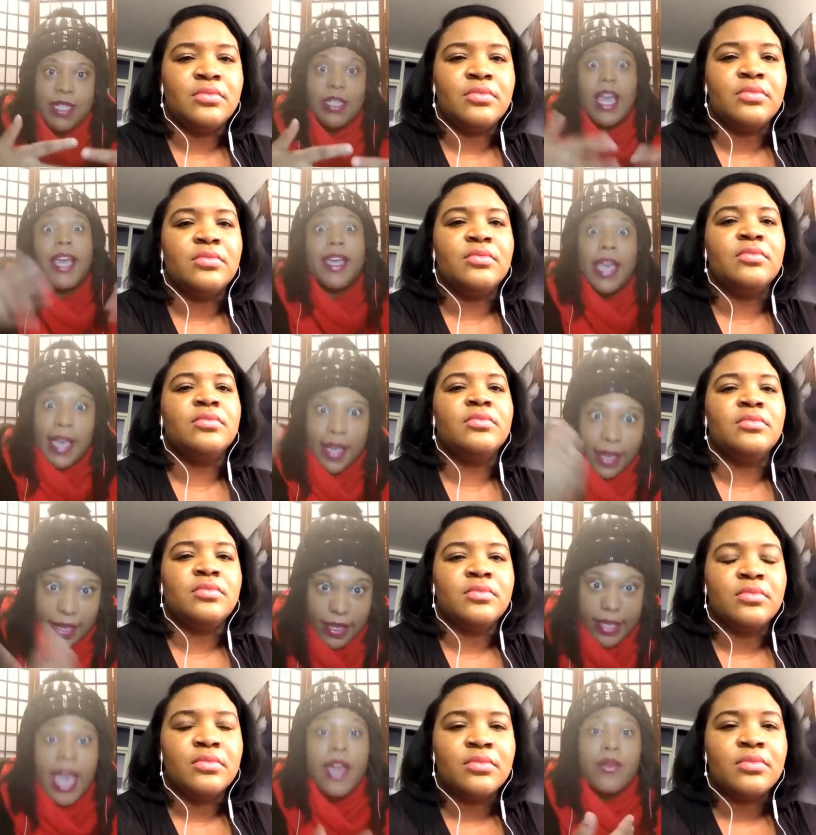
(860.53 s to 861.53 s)
Speaker 1: to like
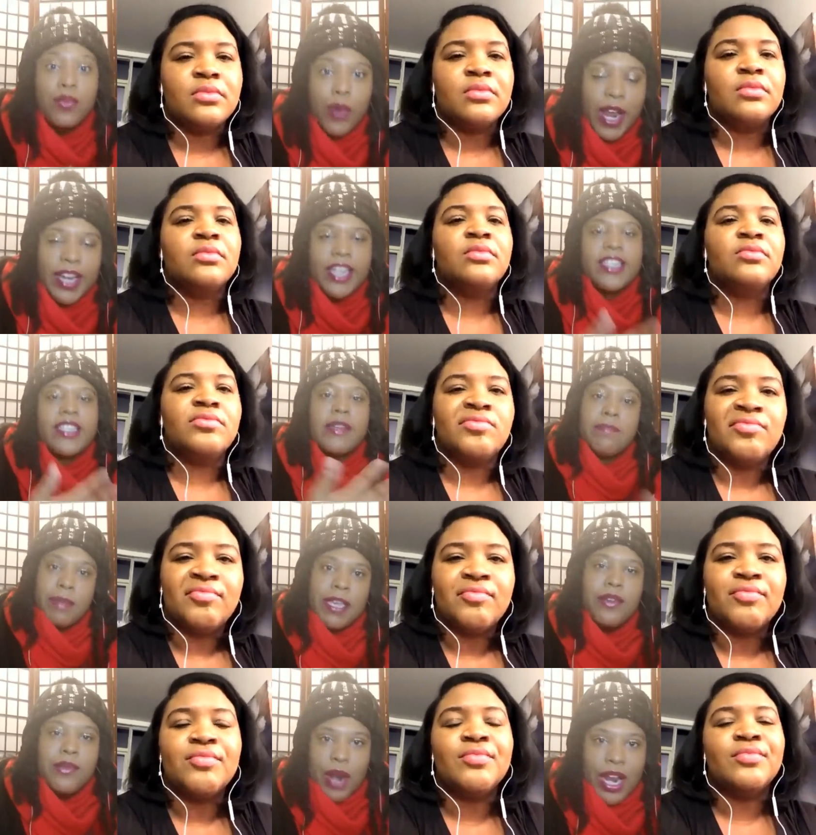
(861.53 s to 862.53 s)
get ready to
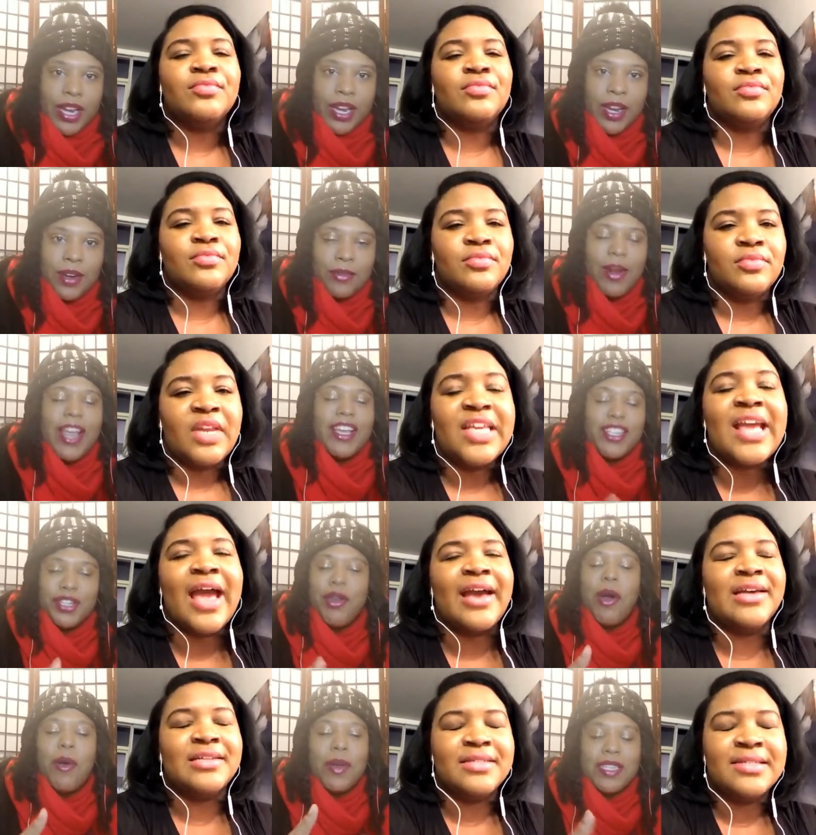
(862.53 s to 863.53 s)
be ready, right? Yes. You
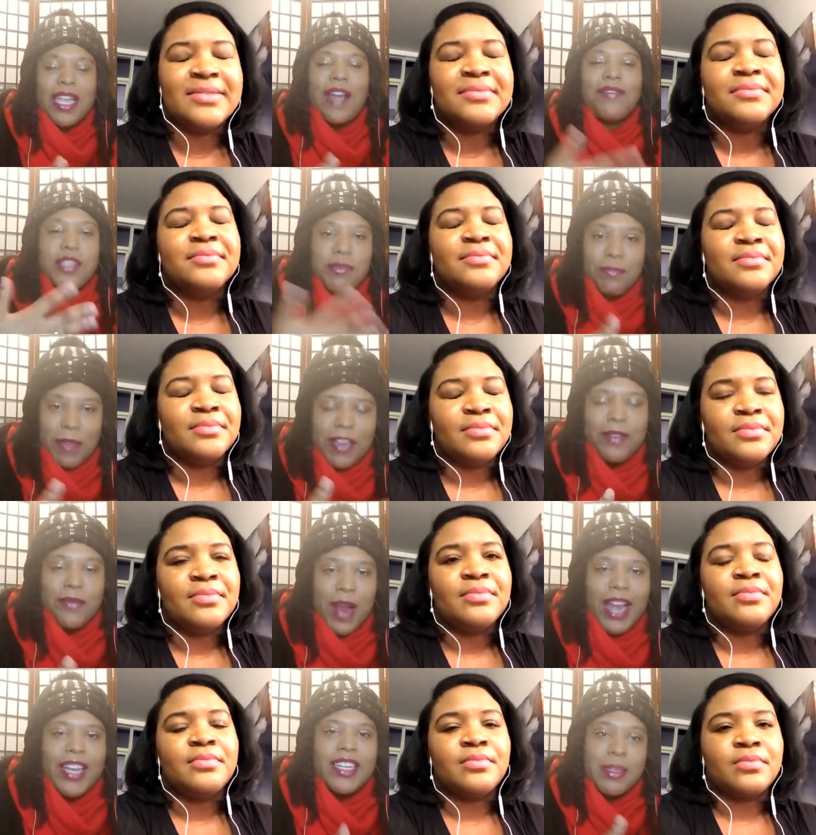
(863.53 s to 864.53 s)
always have to be
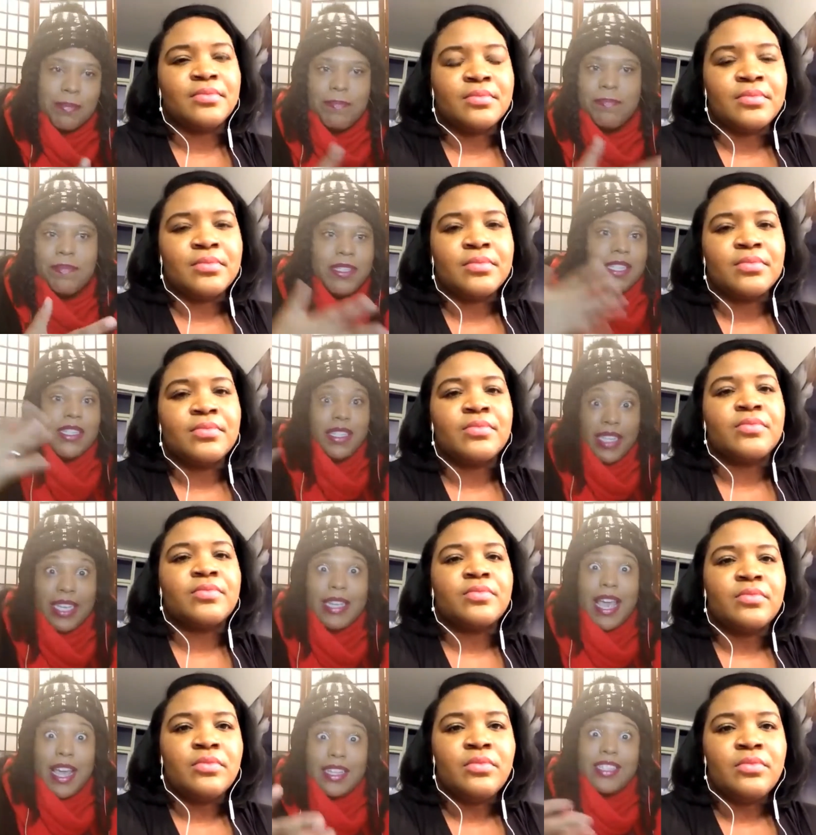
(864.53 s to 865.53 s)
ready to, to to
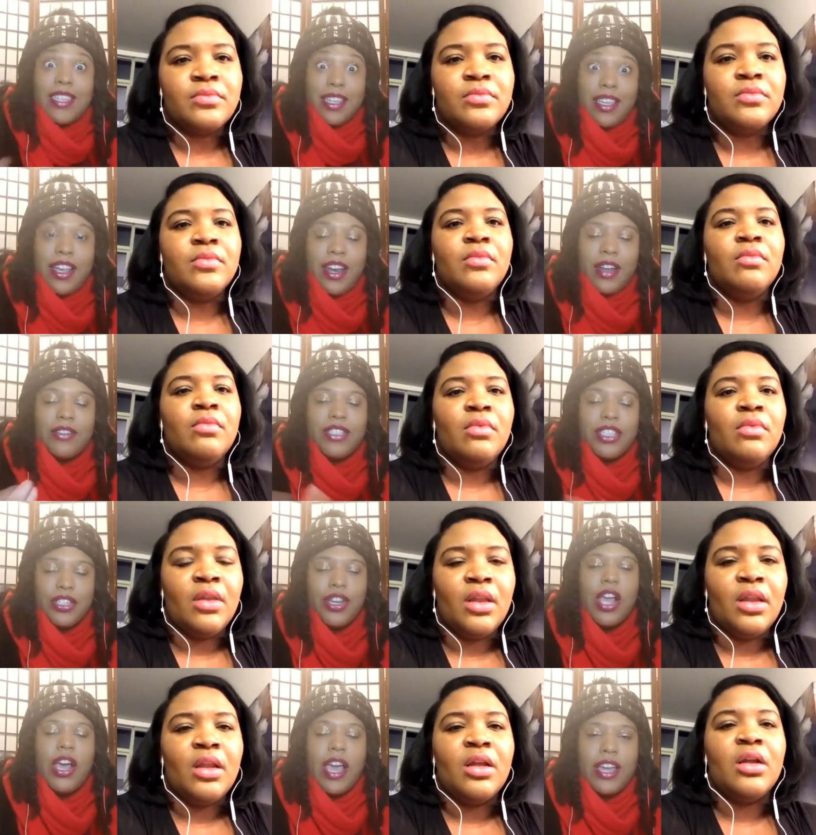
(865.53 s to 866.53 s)
get to you know to
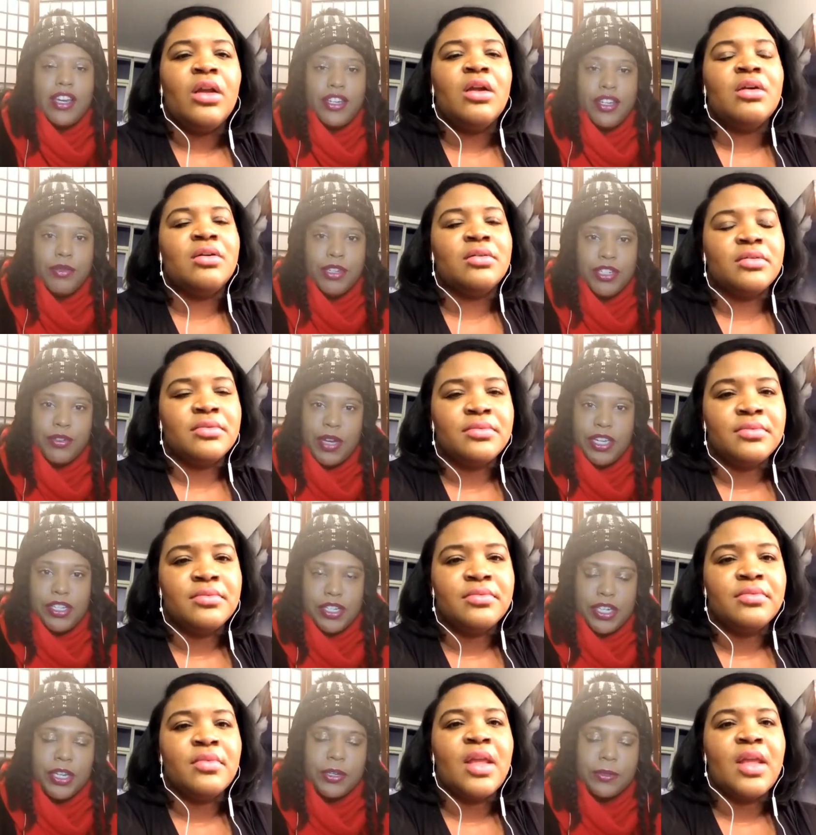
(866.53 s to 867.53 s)
go
Speaker 2: ahead and do what you need to
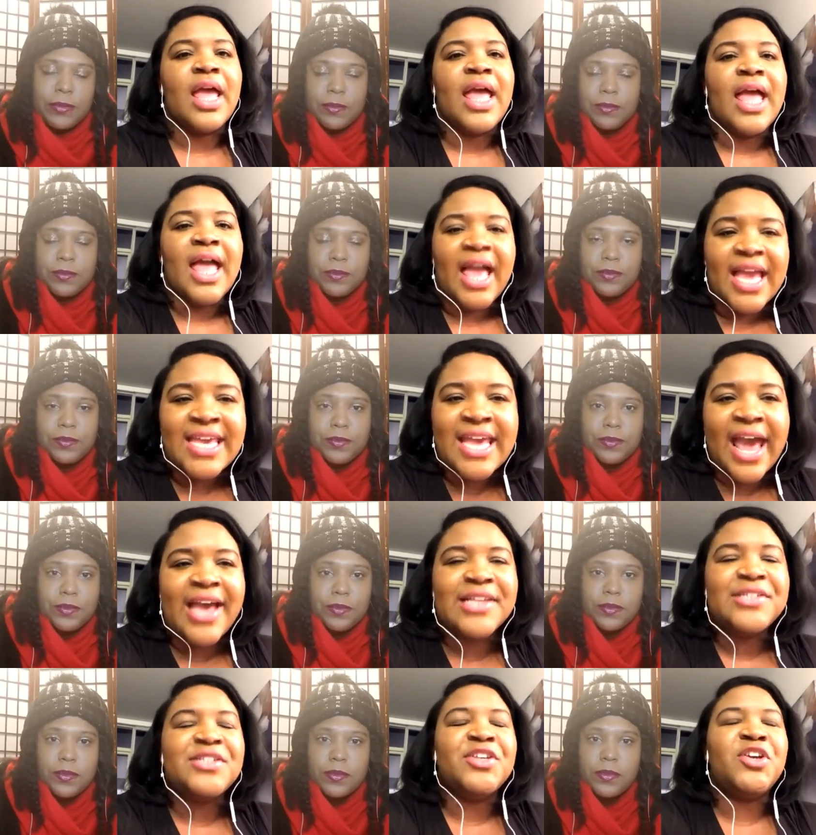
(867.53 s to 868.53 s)
do.
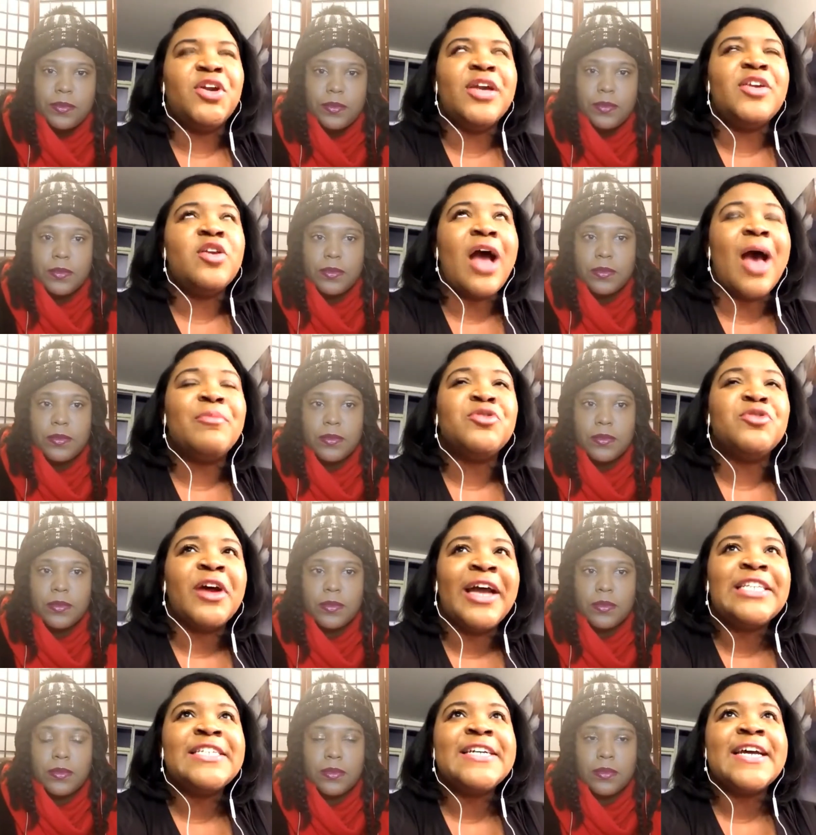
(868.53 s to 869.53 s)
Yes. So you know, I'm trying
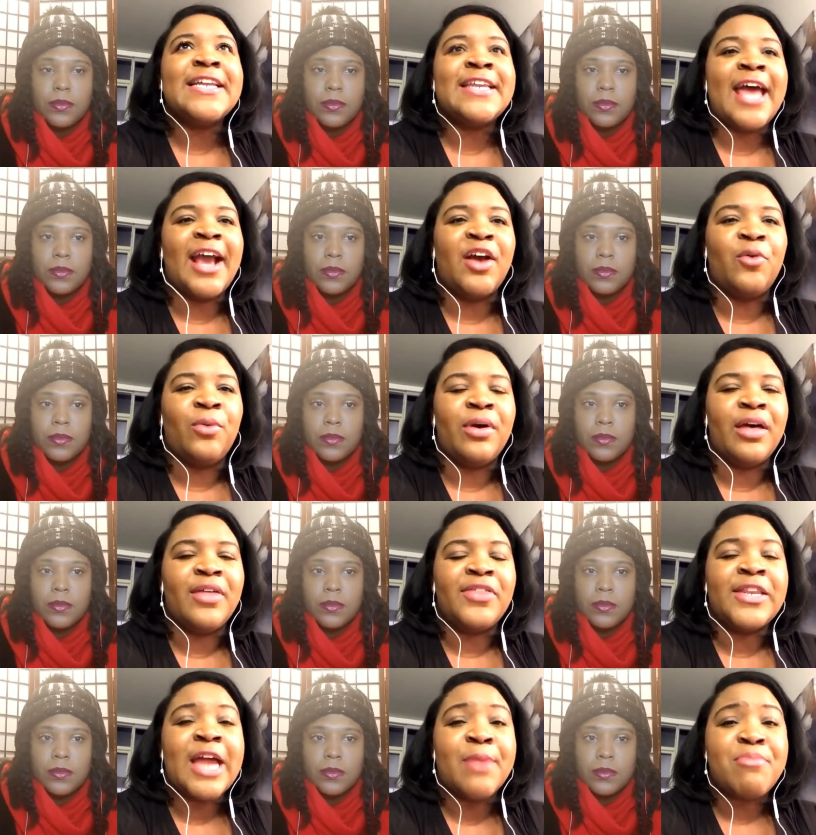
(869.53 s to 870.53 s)
to connect with
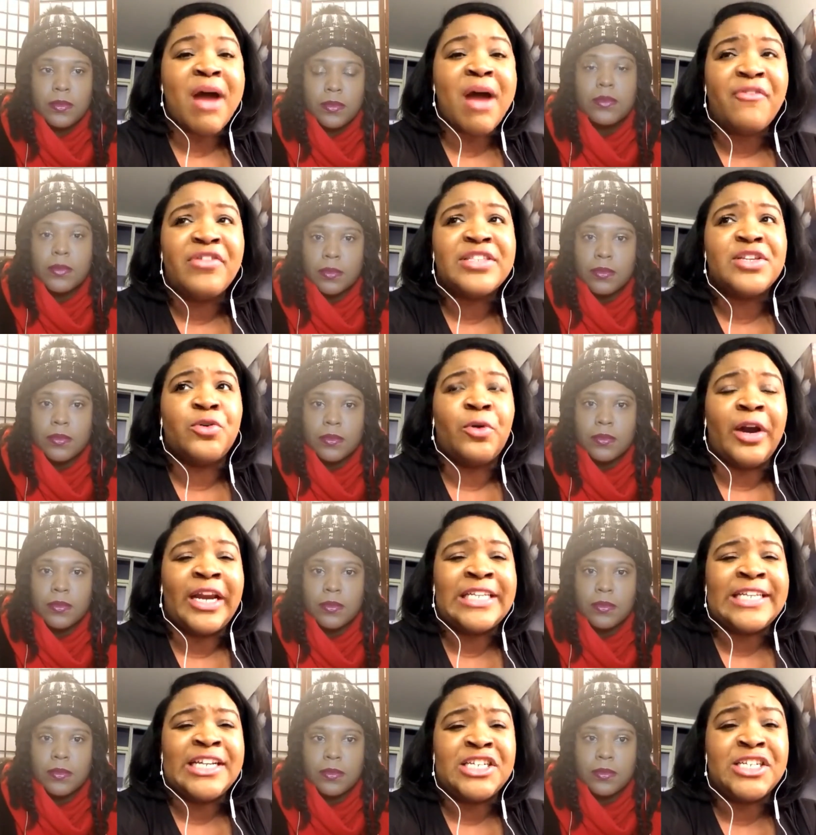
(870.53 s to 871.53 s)
nonprofits and
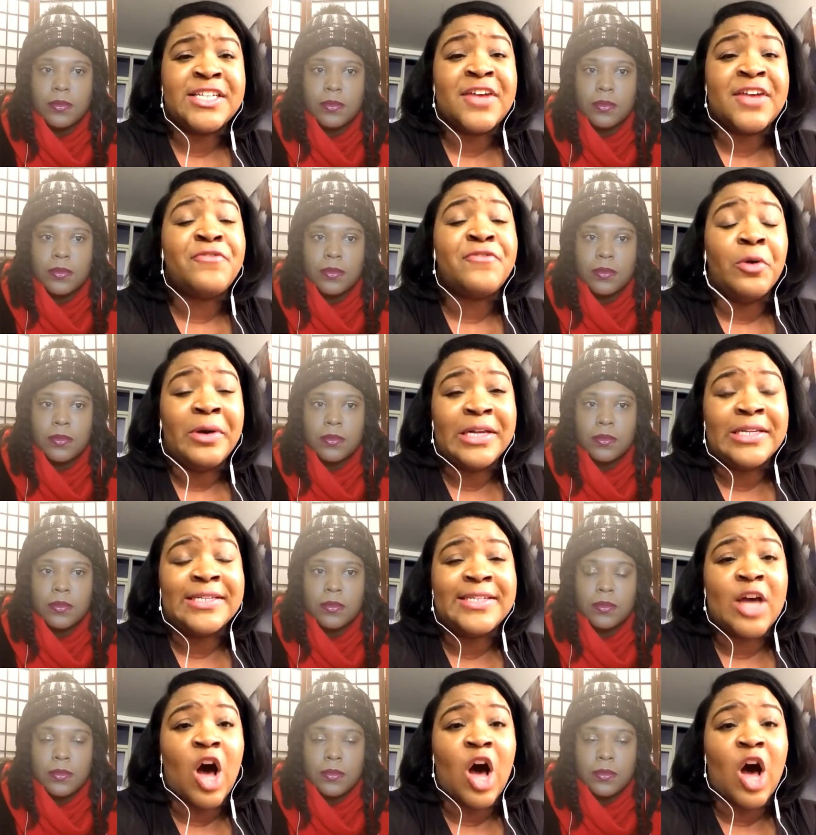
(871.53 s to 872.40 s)
organizations that focus